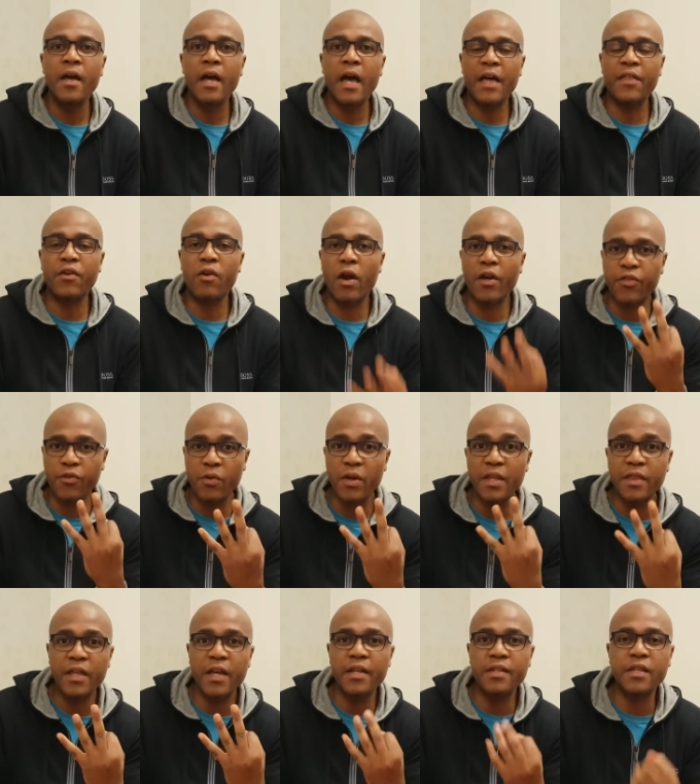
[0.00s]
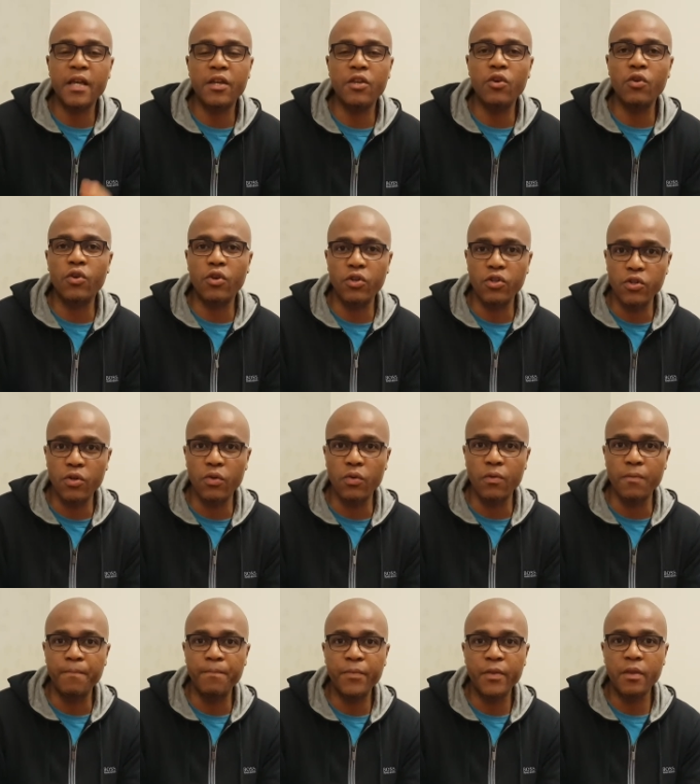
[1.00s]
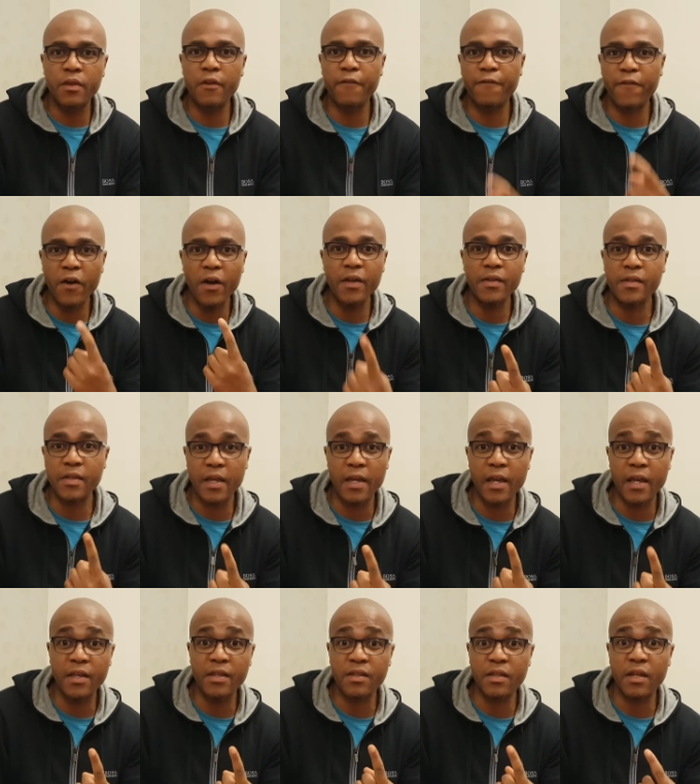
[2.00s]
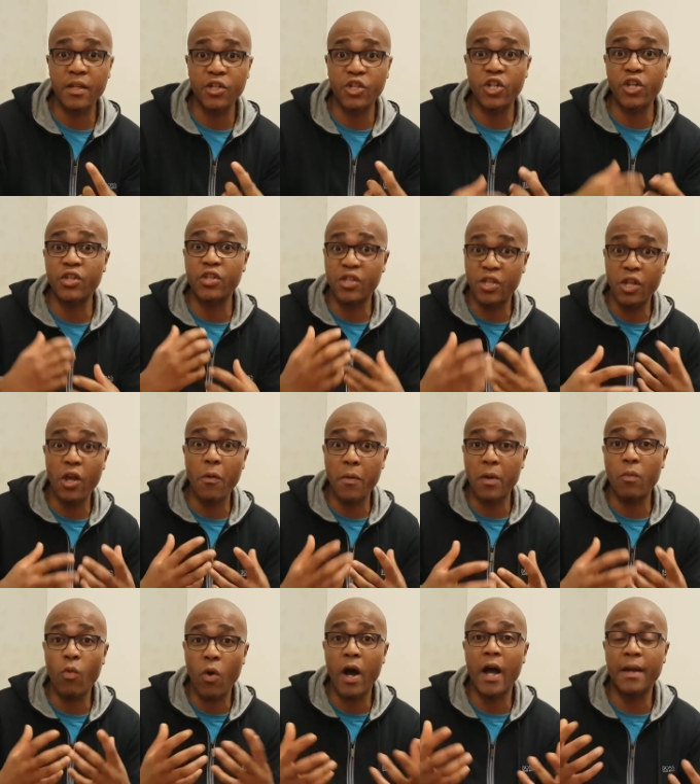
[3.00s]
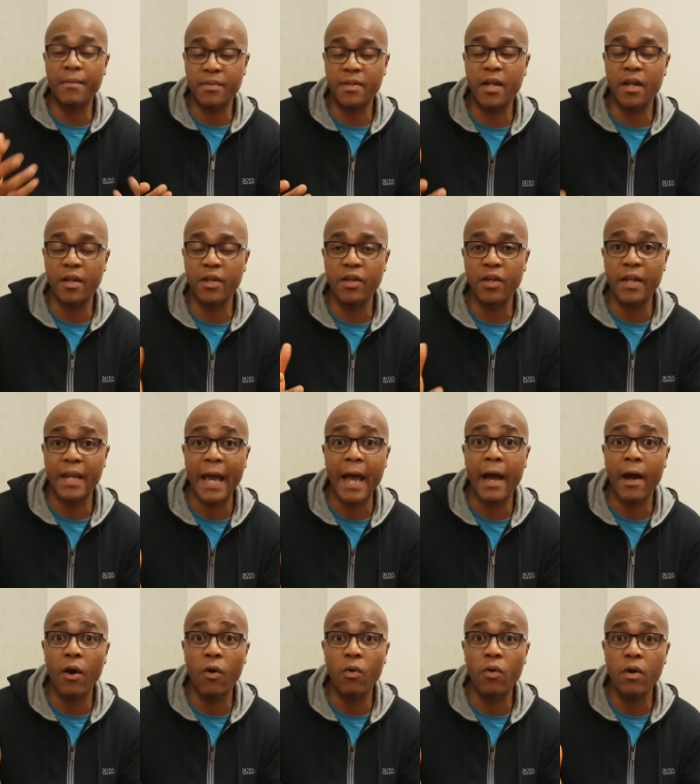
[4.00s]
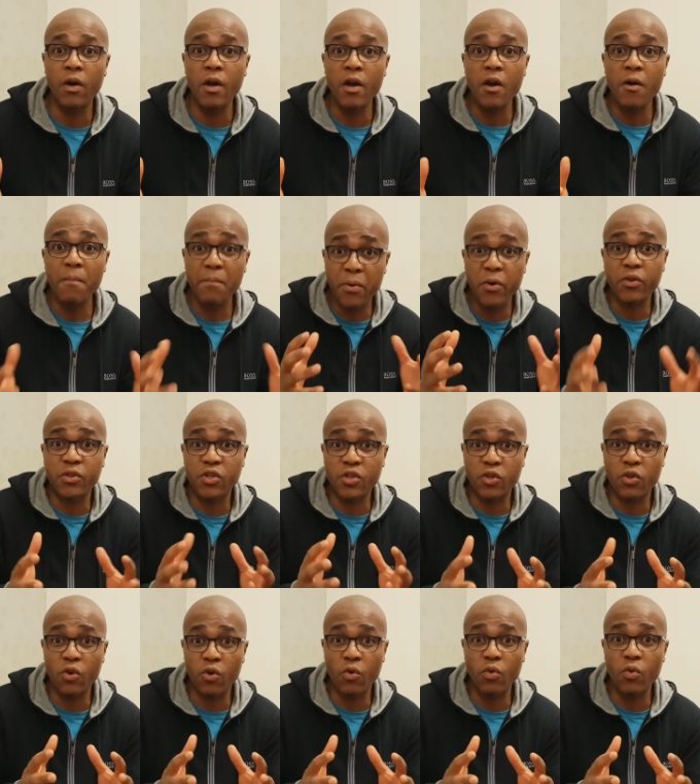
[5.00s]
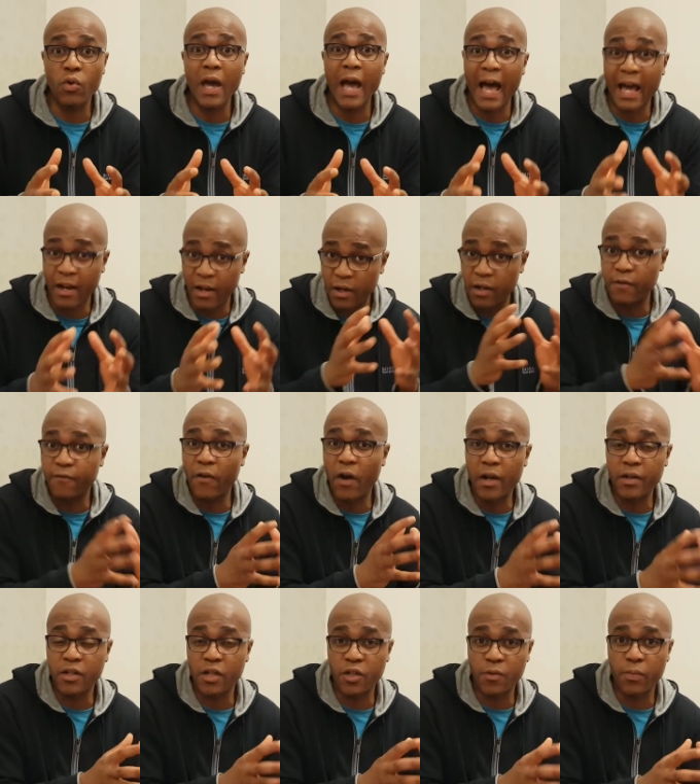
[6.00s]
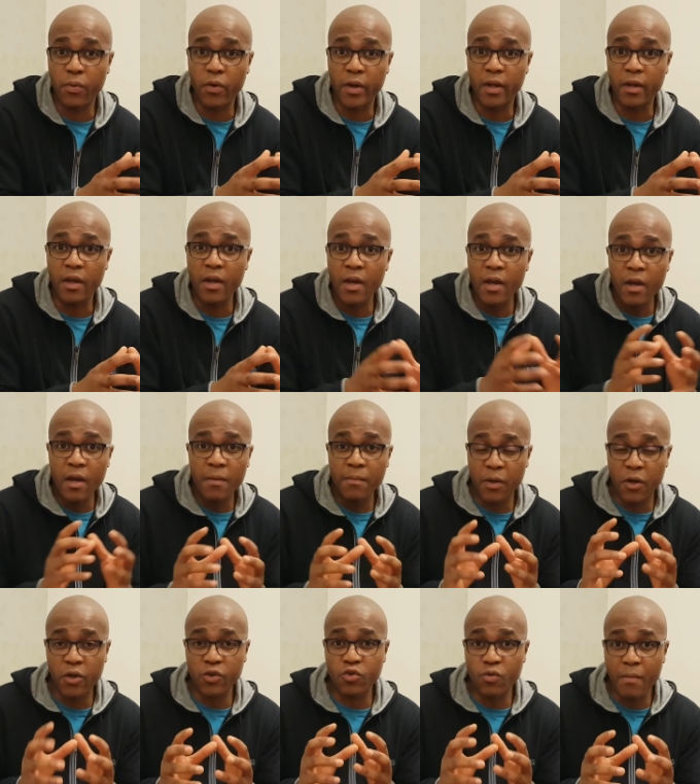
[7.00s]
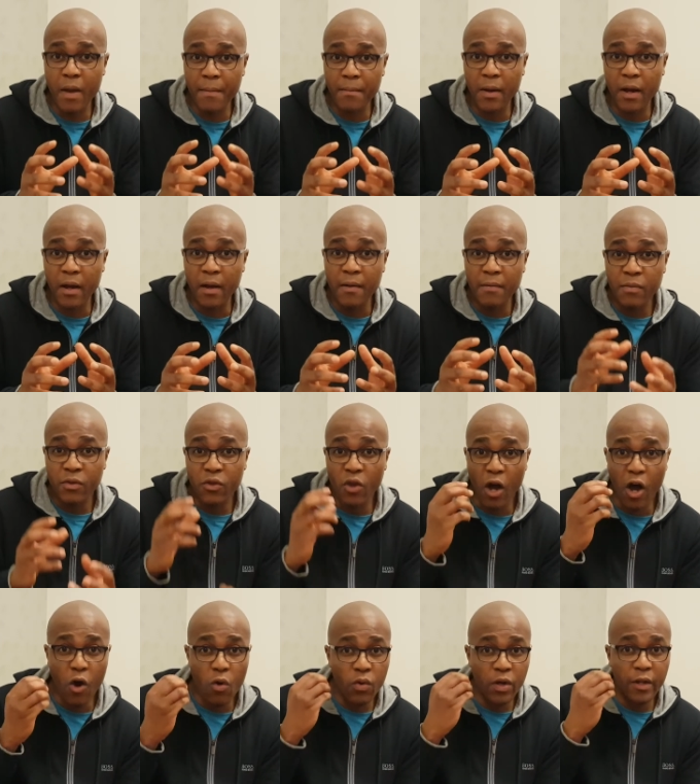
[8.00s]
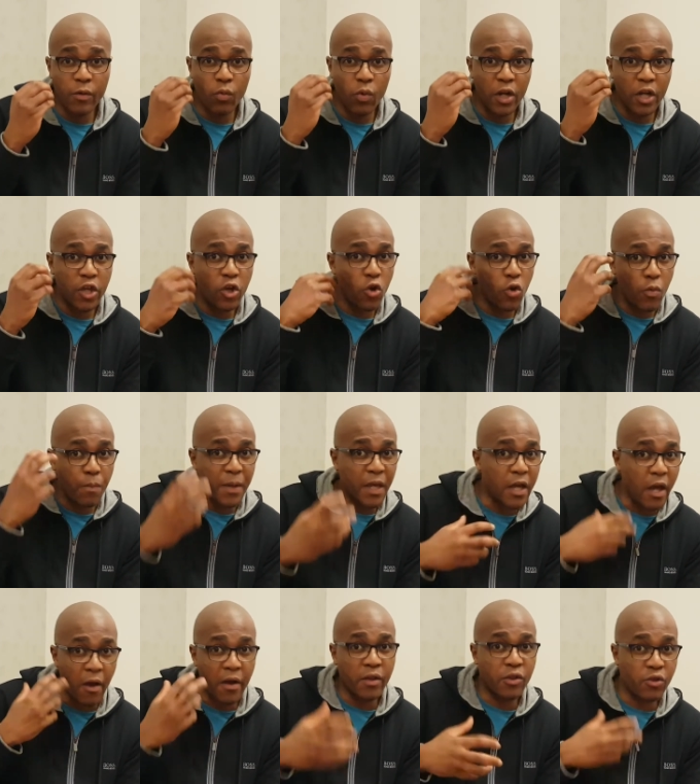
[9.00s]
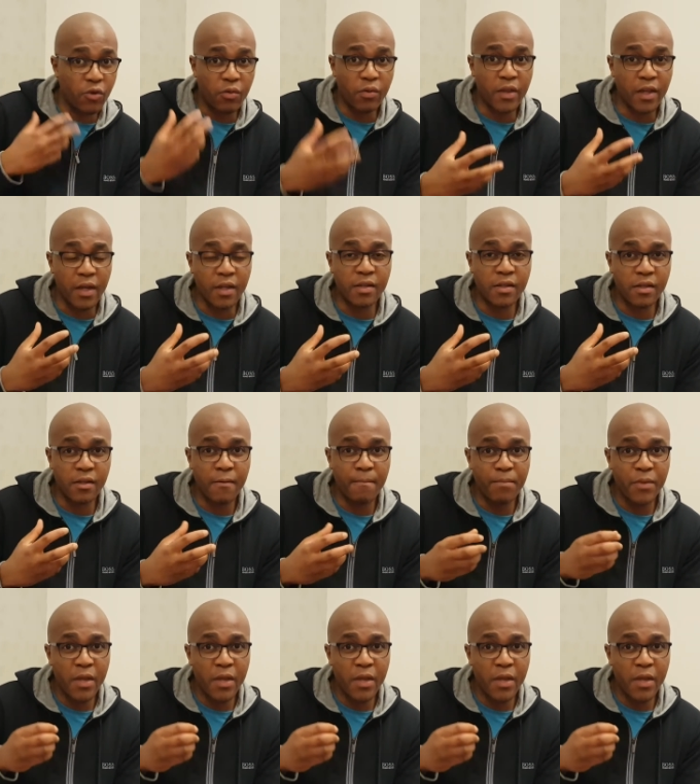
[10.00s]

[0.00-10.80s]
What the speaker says: And there are three things that you could do. The first thing is just knowing what I'm telling you now puts you at an advantage point. Because remember, not only will you be going through this,